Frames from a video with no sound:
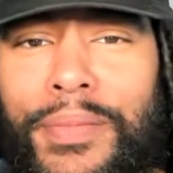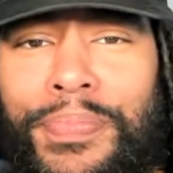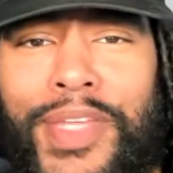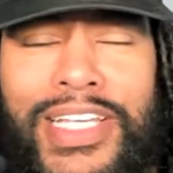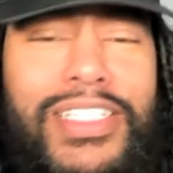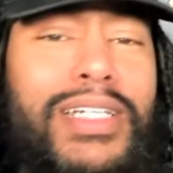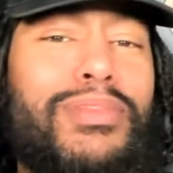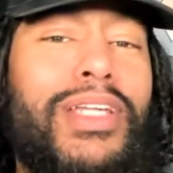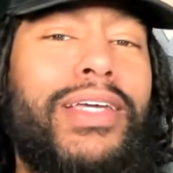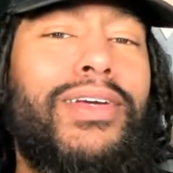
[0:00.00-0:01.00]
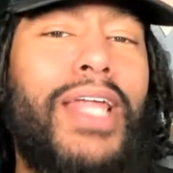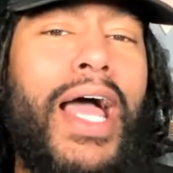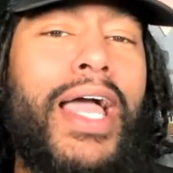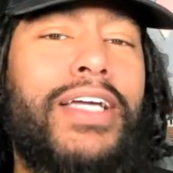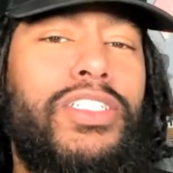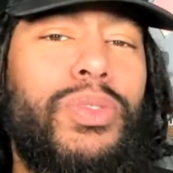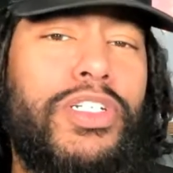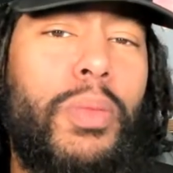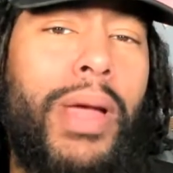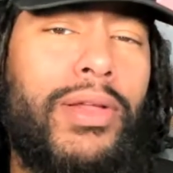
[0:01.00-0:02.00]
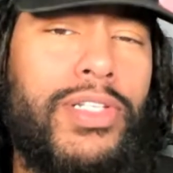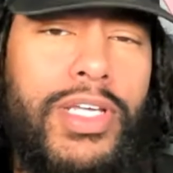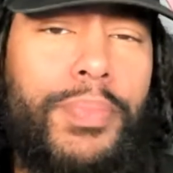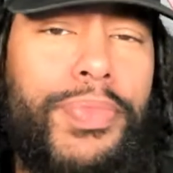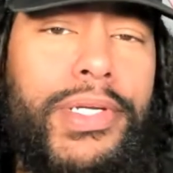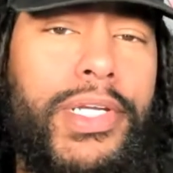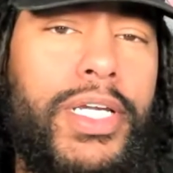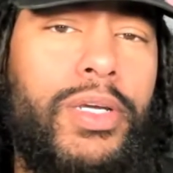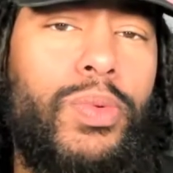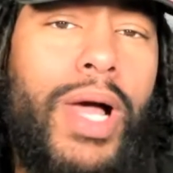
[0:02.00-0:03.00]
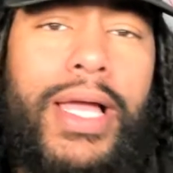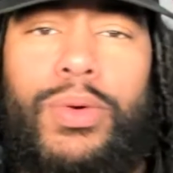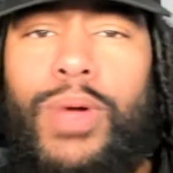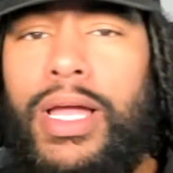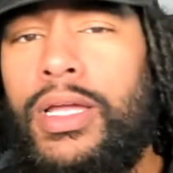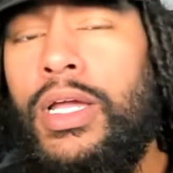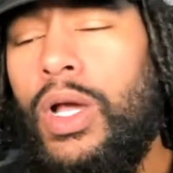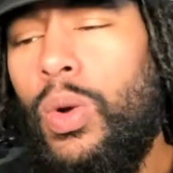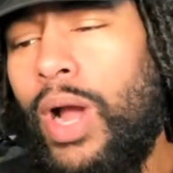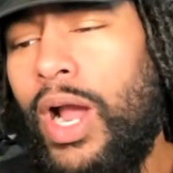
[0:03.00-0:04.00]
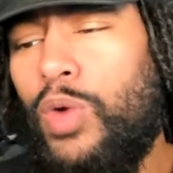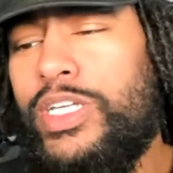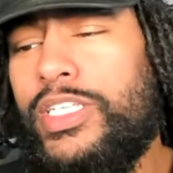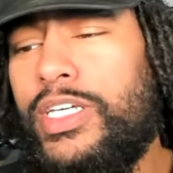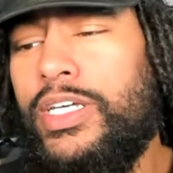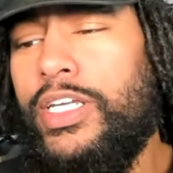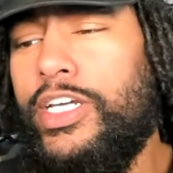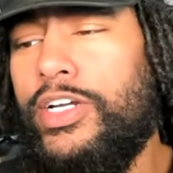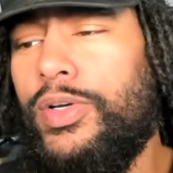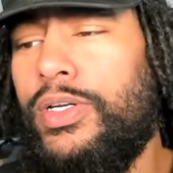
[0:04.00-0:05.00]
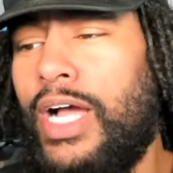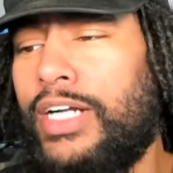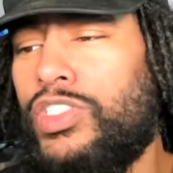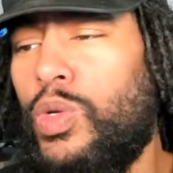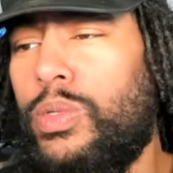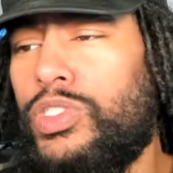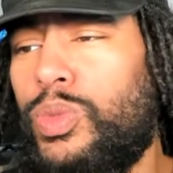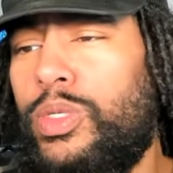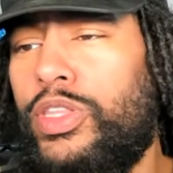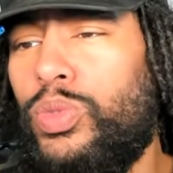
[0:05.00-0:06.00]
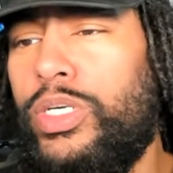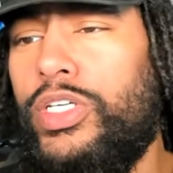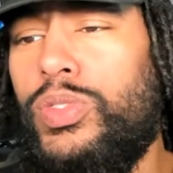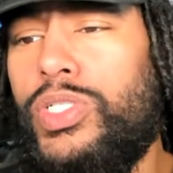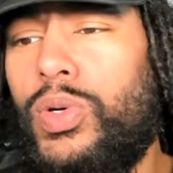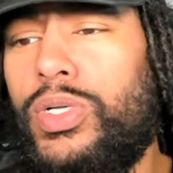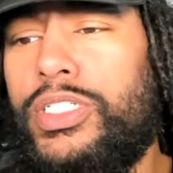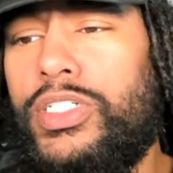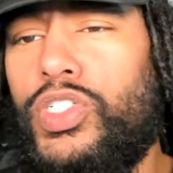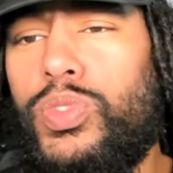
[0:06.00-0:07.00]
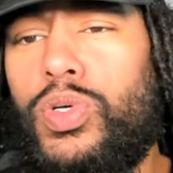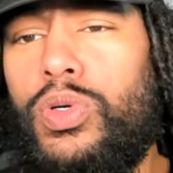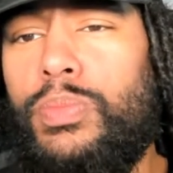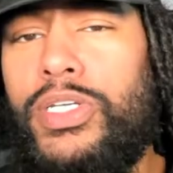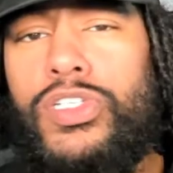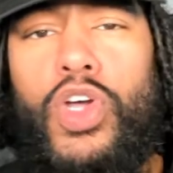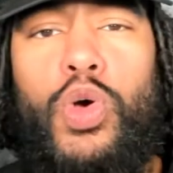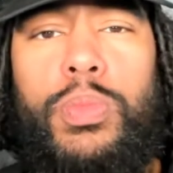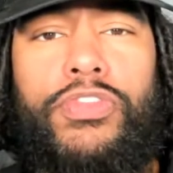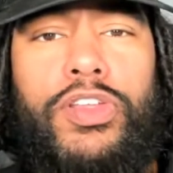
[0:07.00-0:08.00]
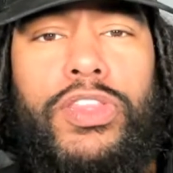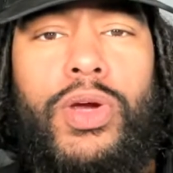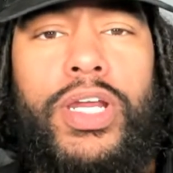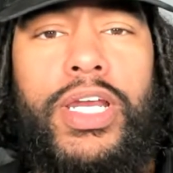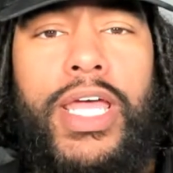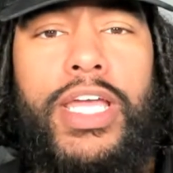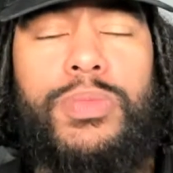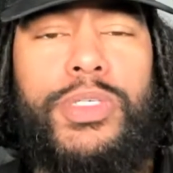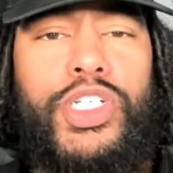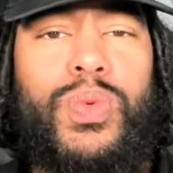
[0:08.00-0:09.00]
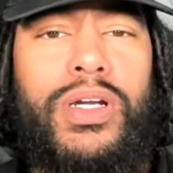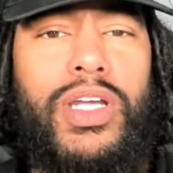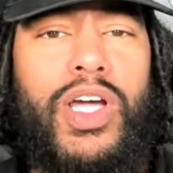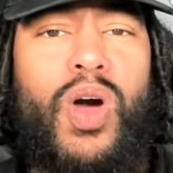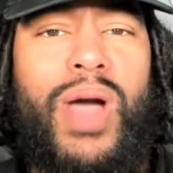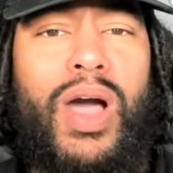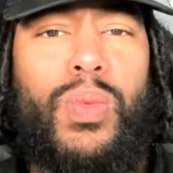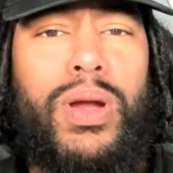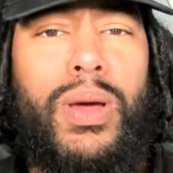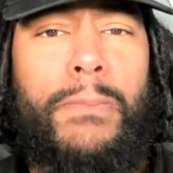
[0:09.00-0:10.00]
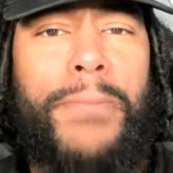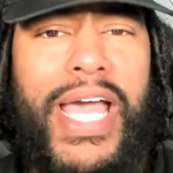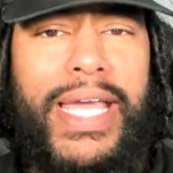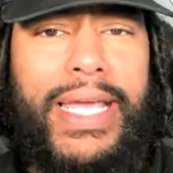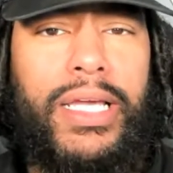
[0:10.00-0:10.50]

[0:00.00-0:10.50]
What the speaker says: It seems like you're lying to us about something, Diddy. Why are we seeing here in October 23? You told us that you was going to be sober for 30 days, but you wanted to go out with a bang.